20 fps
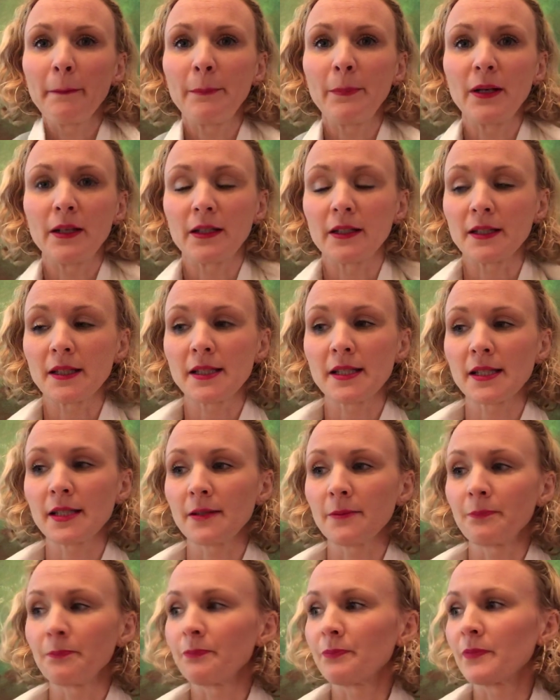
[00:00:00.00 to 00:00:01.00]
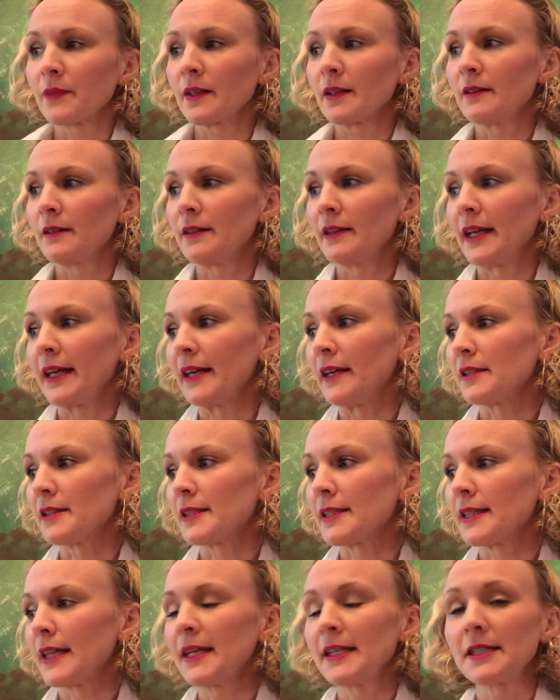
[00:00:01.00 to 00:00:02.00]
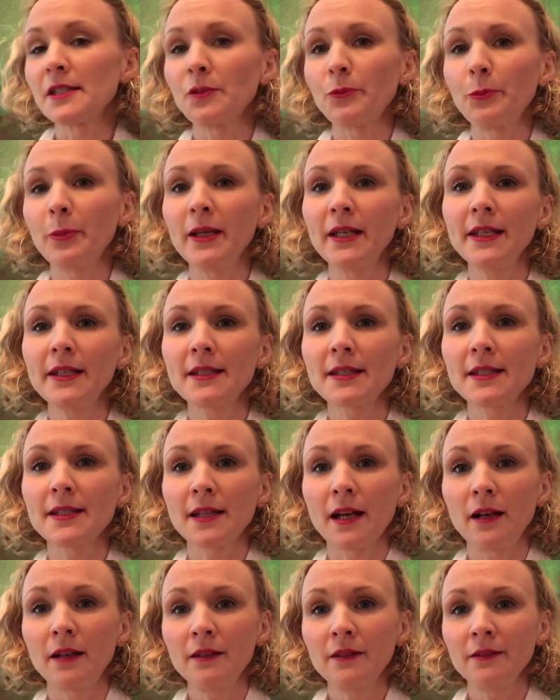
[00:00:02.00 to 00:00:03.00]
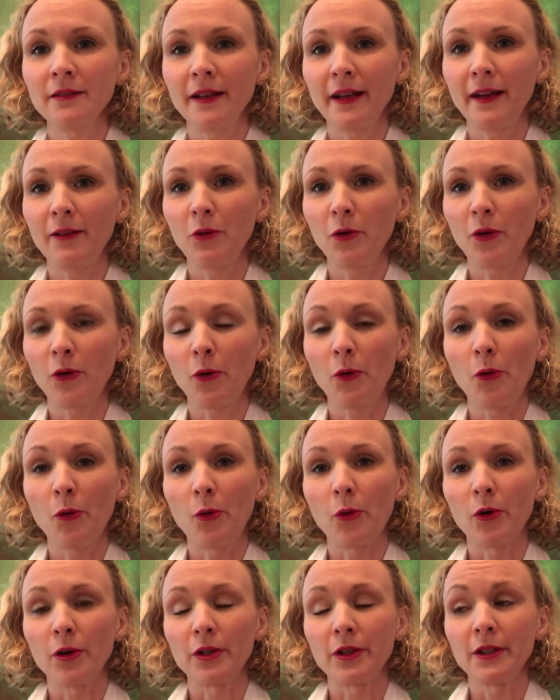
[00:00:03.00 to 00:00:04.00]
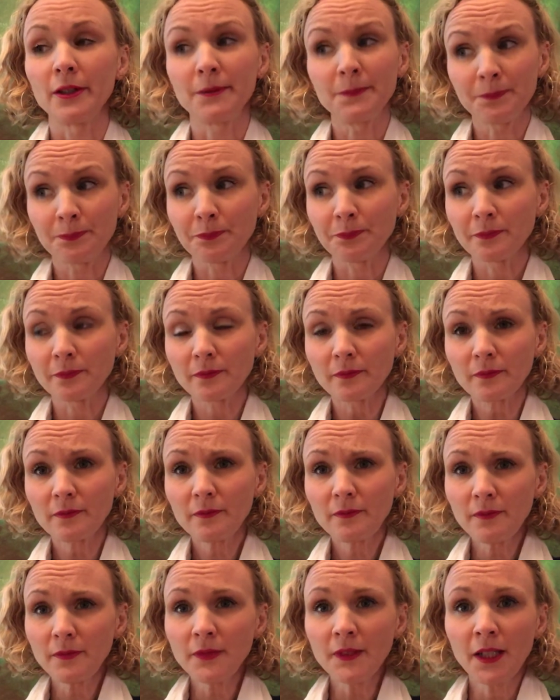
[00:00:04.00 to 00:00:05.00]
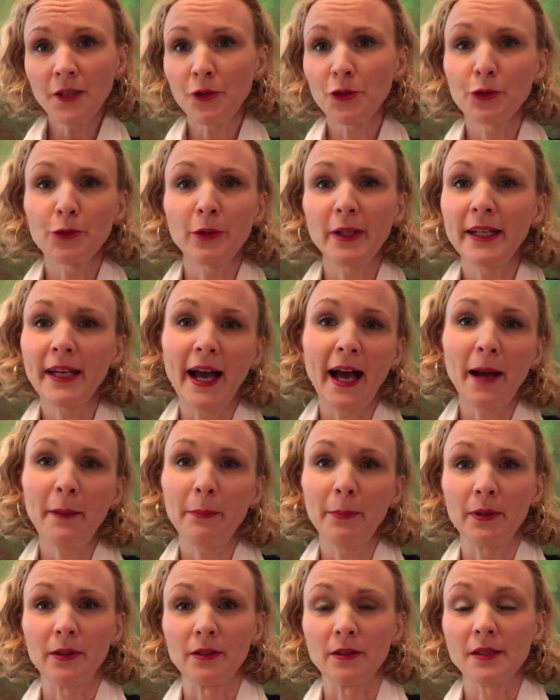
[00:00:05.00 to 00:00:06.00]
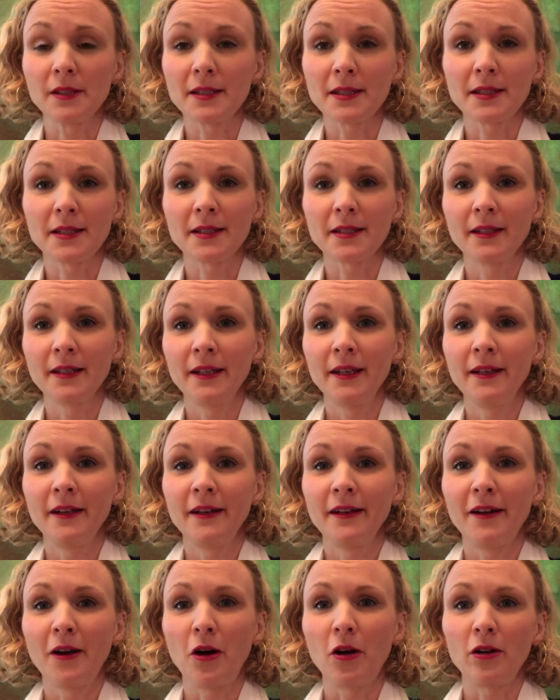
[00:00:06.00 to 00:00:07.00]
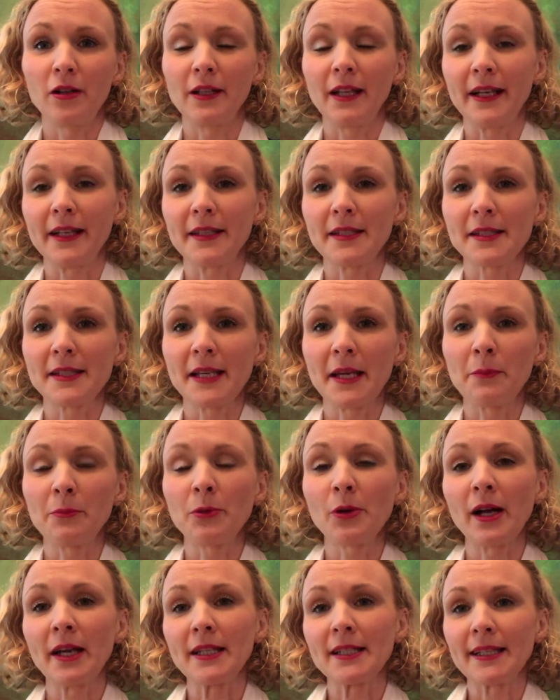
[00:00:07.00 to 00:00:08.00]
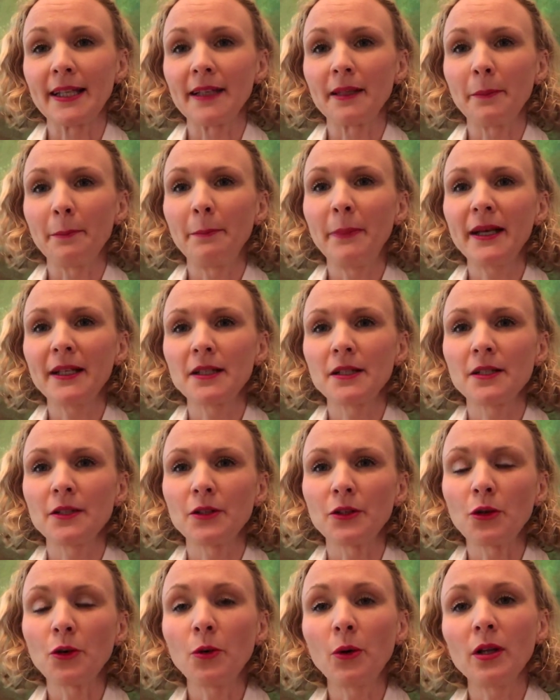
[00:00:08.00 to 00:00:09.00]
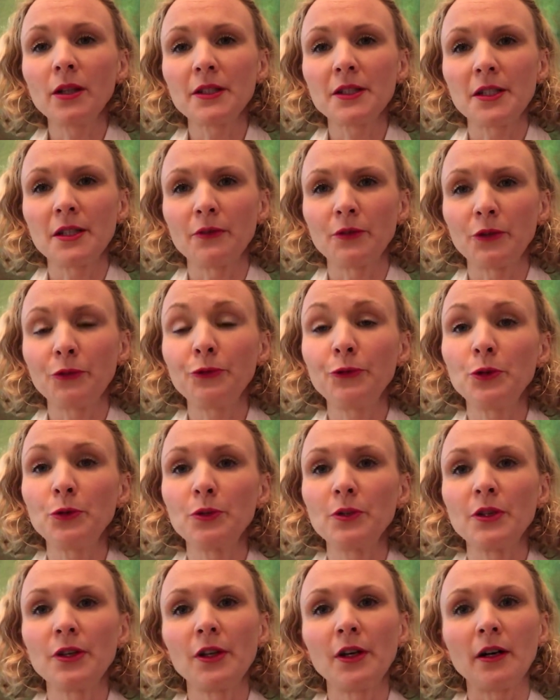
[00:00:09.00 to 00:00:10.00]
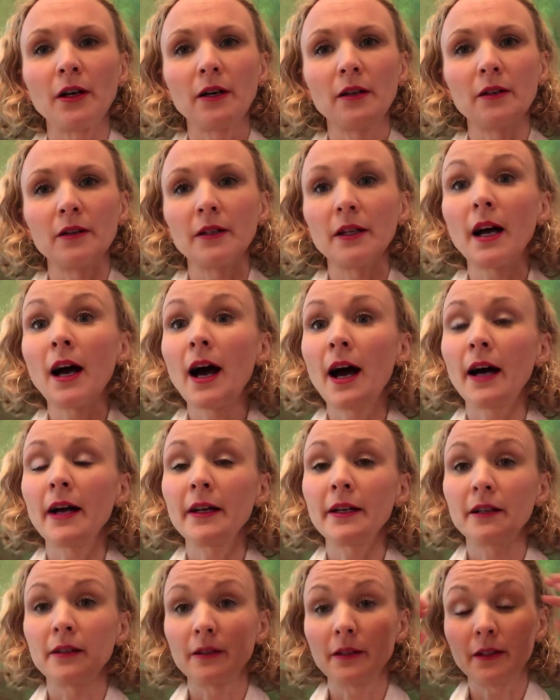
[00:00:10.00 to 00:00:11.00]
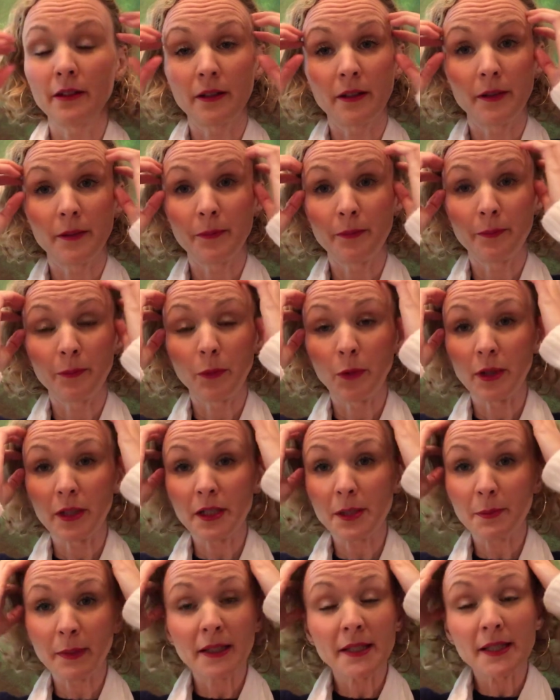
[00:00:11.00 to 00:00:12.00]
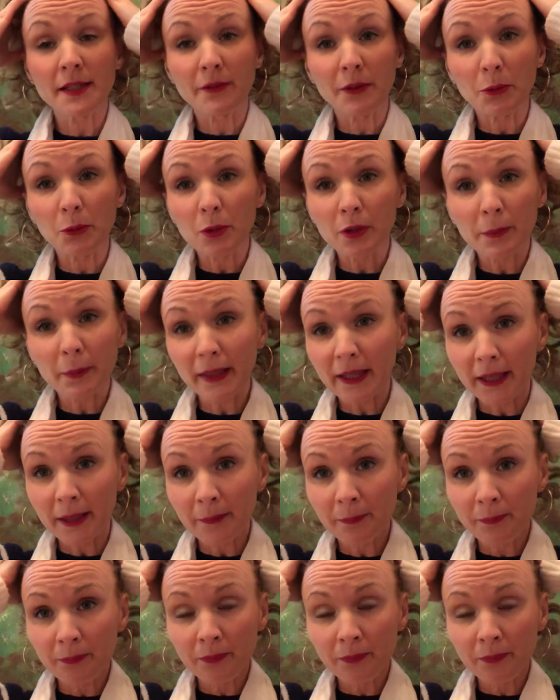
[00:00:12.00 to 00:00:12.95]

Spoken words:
But like a slice of pizza or 3 apples are like the same price. Like the better the quality of the food, the more expensive it will be.